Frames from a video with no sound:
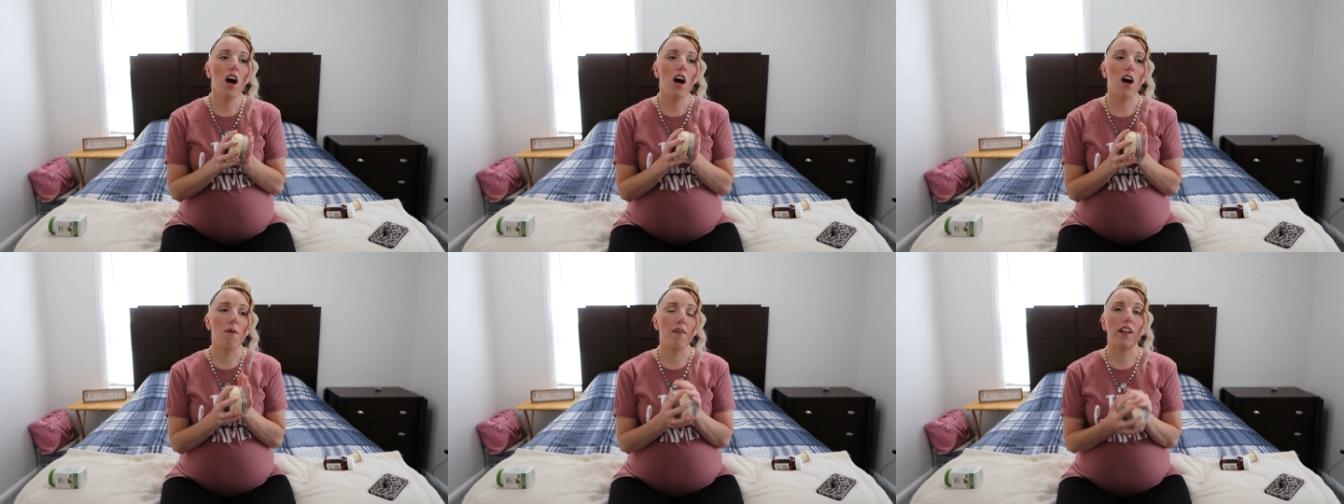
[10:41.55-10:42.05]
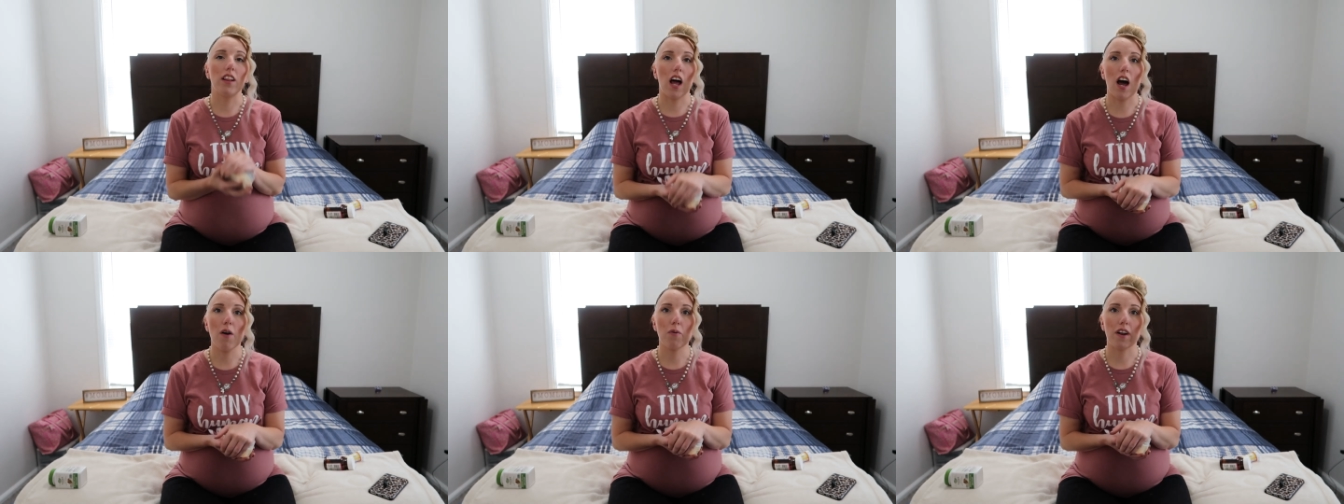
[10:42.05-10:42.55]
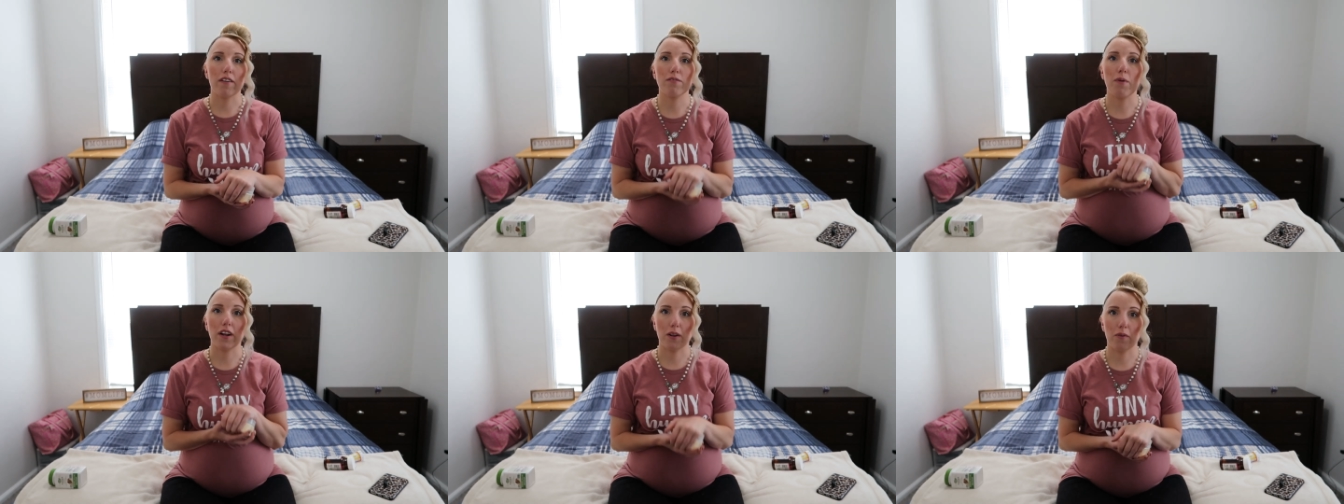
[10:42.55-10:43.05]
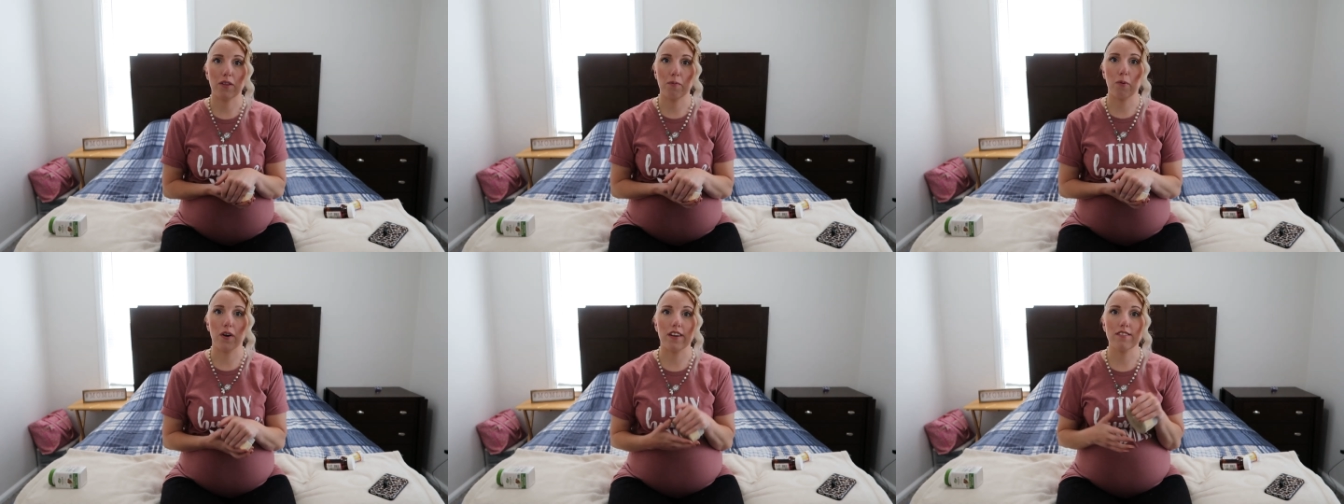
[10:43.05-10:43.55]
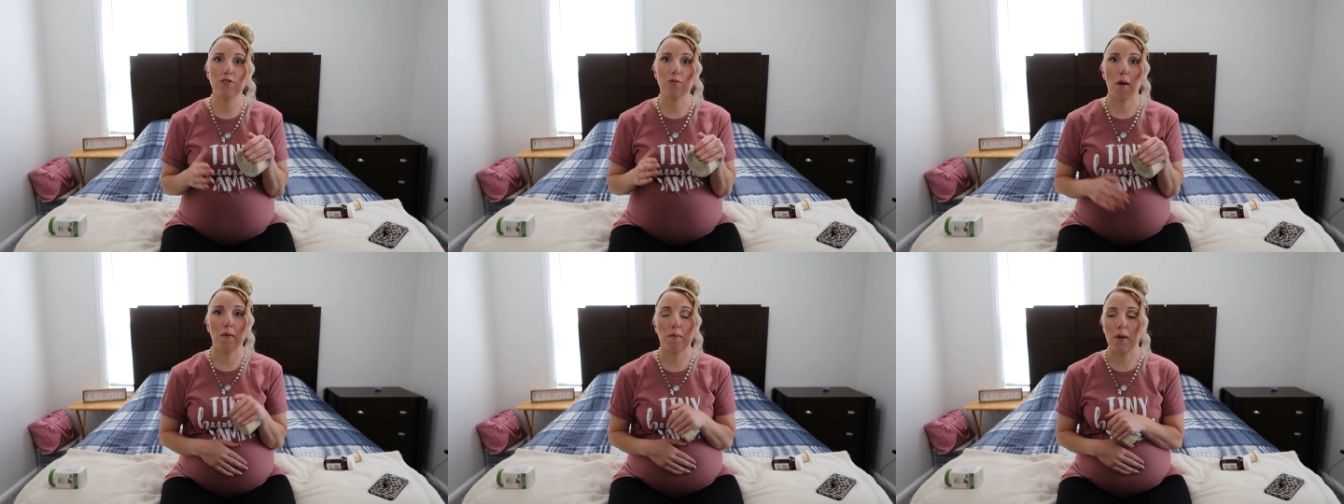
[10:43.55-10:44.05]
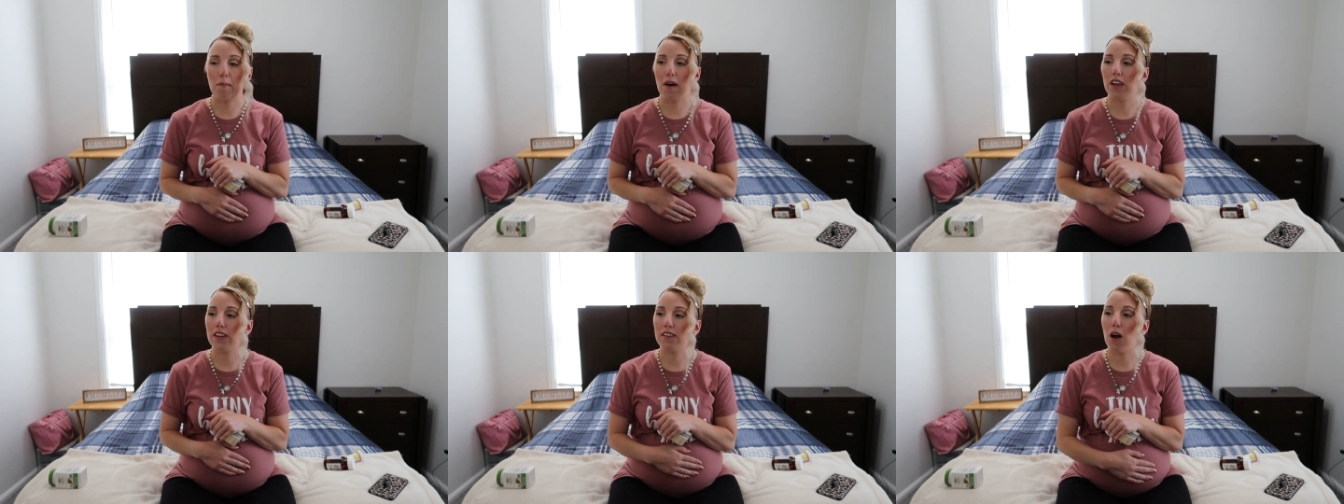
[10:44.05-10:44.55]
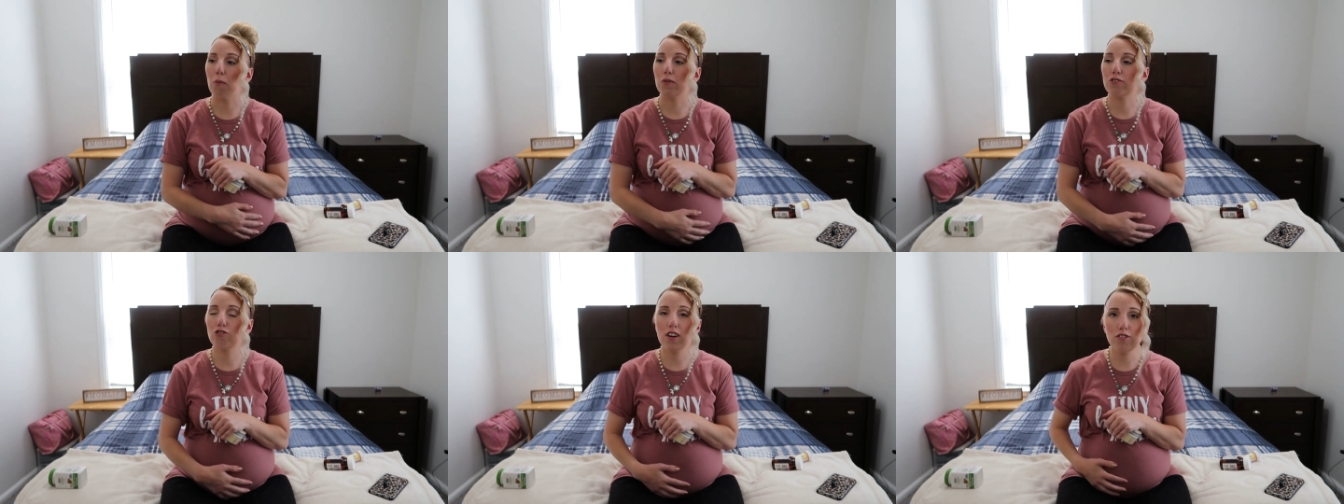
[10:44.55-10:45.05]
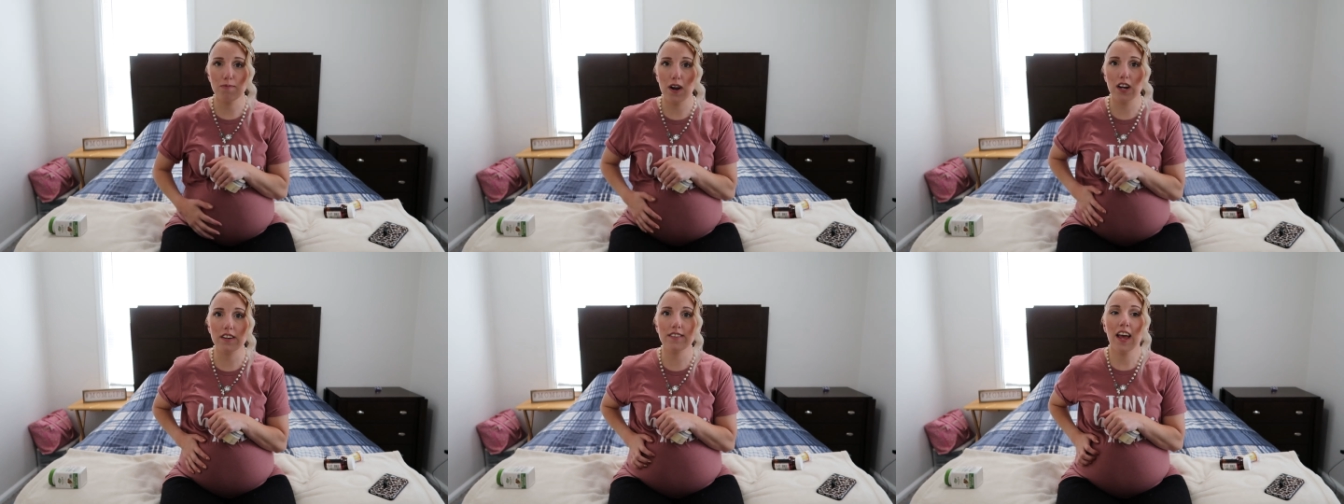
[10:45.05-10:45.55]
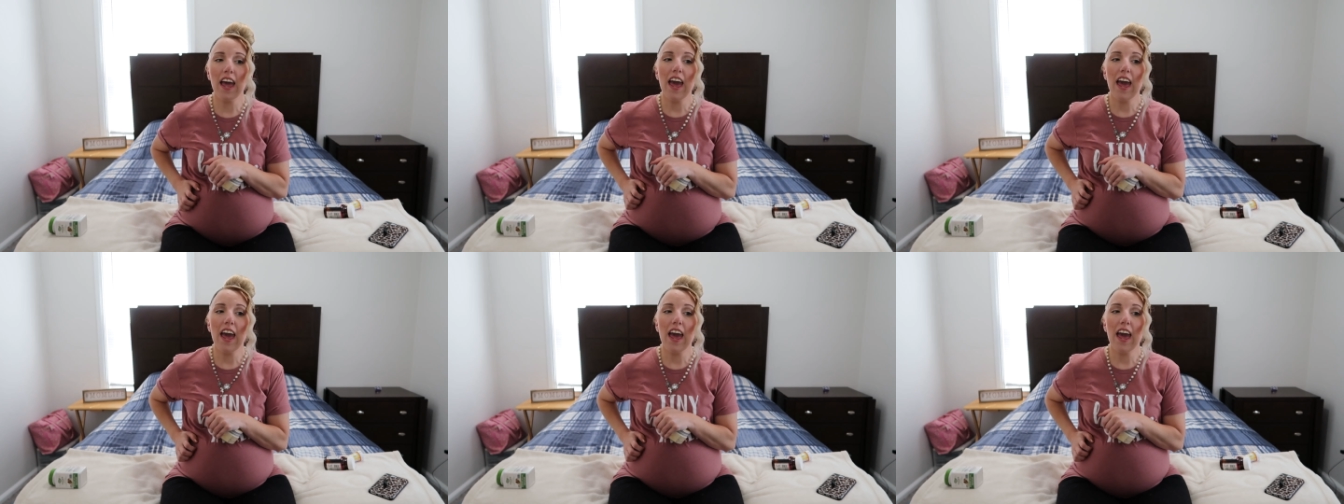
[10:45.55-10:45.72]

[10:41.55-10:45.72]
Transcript: um, a lot when I was pregnant with the boys to rub on my belly to help with stretch marks.